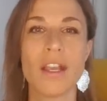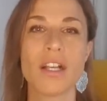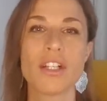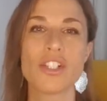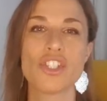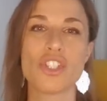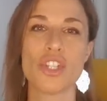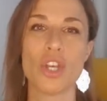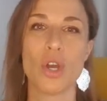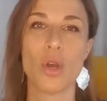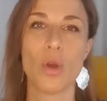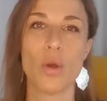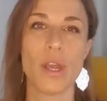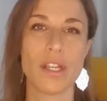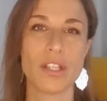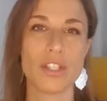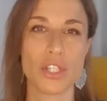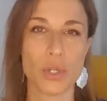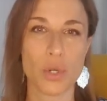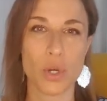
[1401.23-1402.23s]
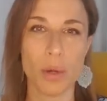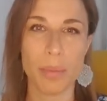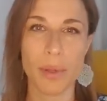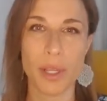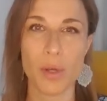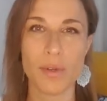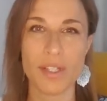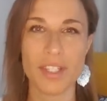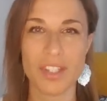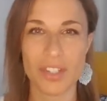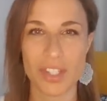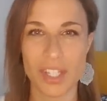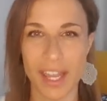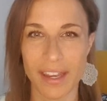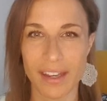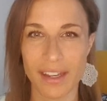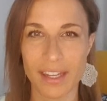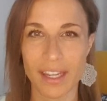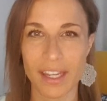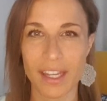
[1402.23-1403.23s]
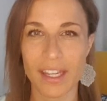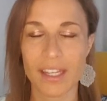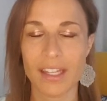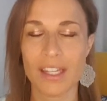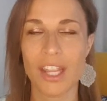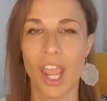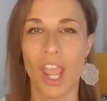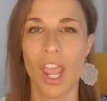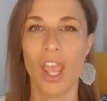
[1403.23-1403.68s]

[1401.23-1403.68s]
So a Scorpio ascendant,